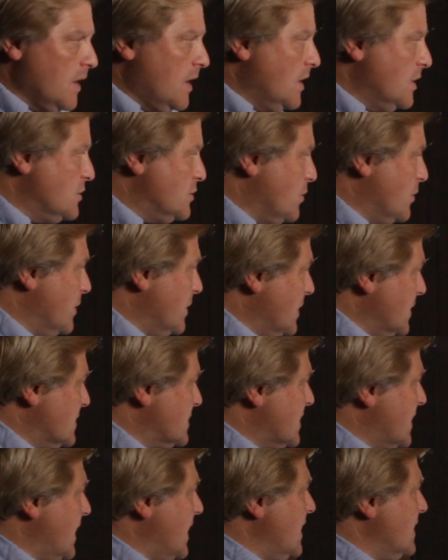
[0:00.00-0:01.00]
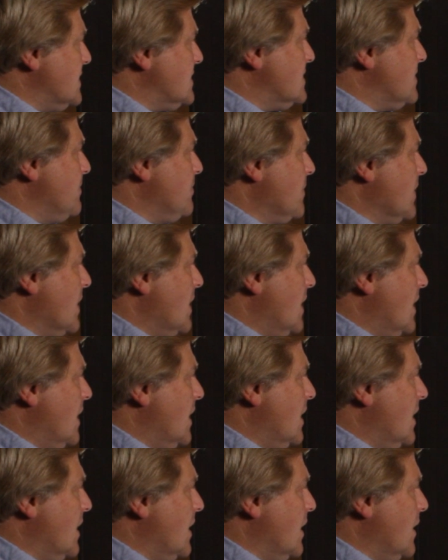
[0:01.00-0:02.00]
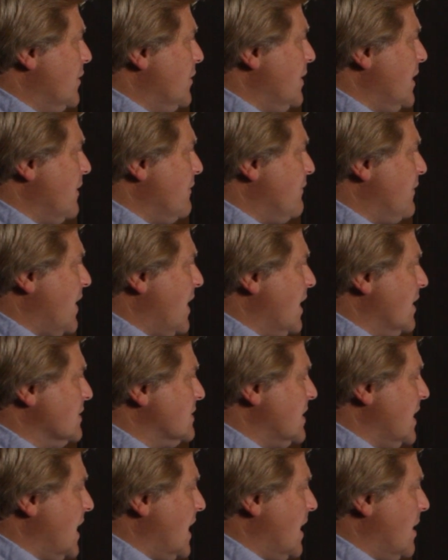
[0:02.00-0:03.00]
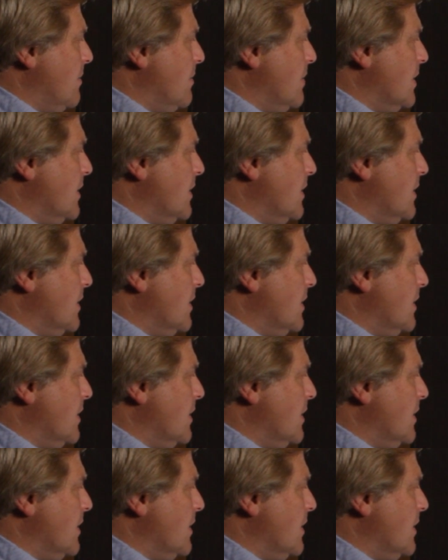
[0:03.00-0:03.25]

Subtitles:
So in this case, under that File tab,